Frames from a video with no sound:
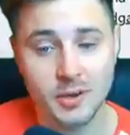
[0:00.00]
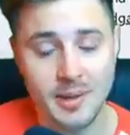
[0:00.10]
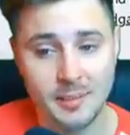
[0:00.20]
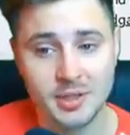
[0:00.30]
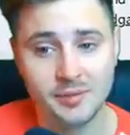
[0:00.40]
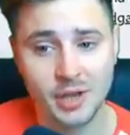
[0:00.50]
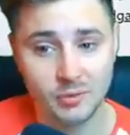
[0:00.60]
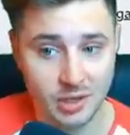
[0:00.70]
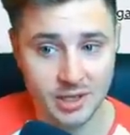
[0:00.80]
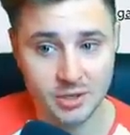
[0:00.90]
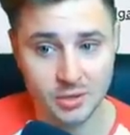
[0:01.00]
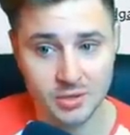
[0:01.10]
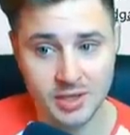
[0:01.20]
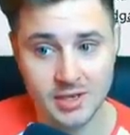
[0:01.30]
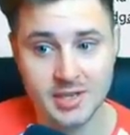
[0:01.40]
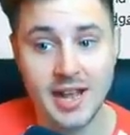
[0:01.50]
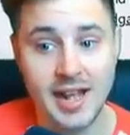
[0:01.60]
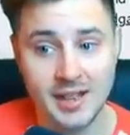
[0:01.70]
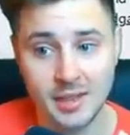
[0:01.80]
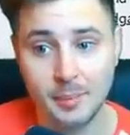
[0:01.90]
the map to find resources,
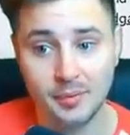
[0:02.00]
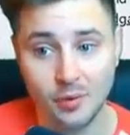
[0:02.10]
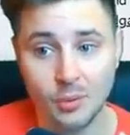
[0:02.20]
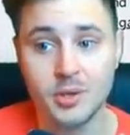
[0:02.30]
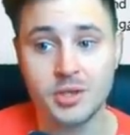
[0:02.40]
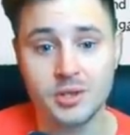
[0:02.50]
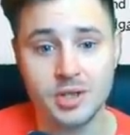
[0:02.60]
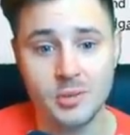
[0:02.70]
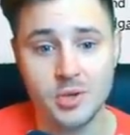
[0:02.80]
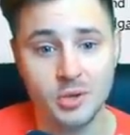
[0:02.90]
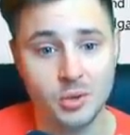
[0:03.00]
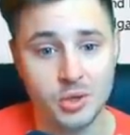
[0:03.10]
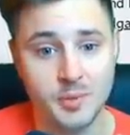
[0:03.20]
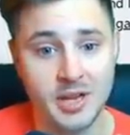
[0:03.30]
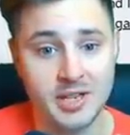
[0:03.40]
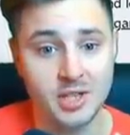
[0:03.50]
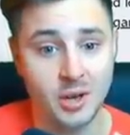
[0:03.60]
and the performance consumption caused by these